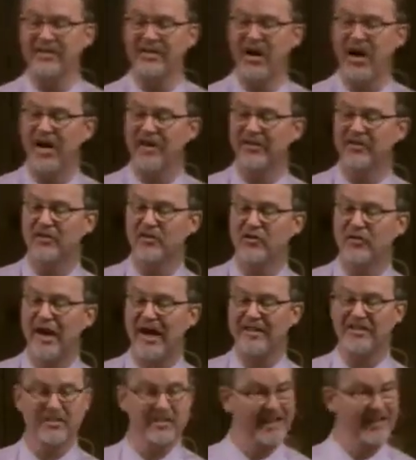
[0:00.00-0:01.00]
not
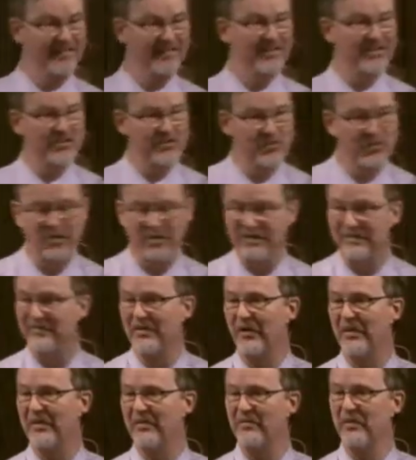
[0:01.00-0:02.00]
translate this word
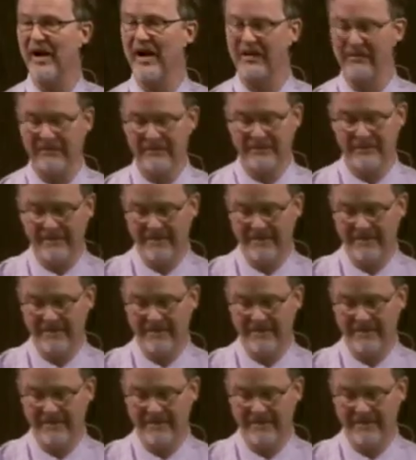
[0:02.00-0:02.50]
very well.